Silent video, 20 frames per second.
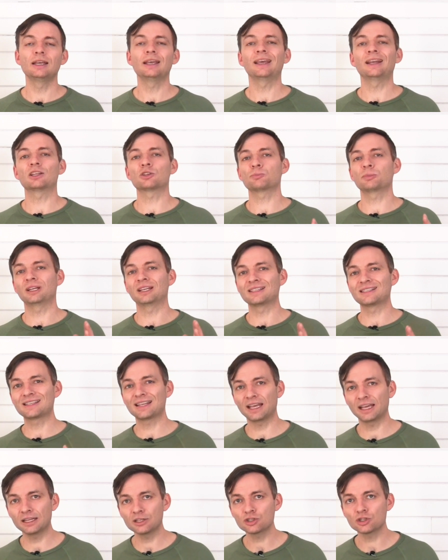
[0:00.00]
it has been
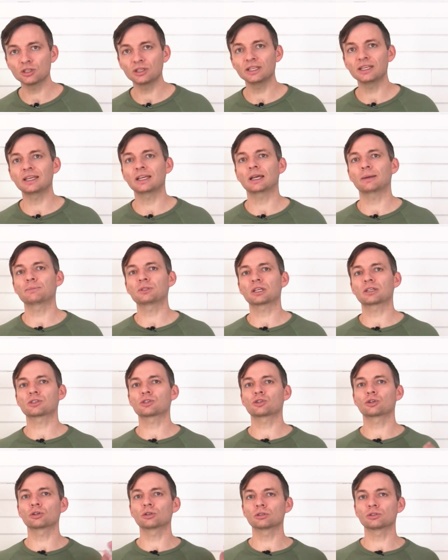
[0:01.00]
intentionally kept
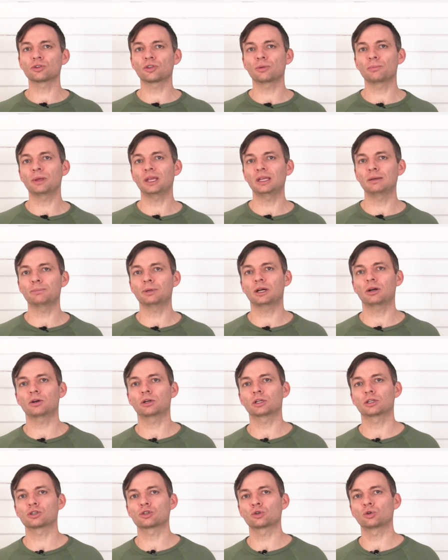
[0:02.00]
external to the main
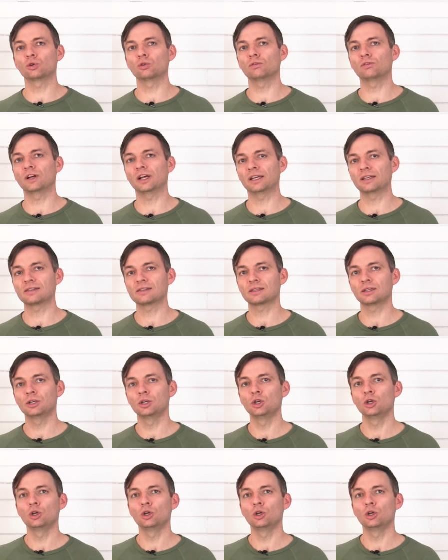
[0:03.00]
power control vise,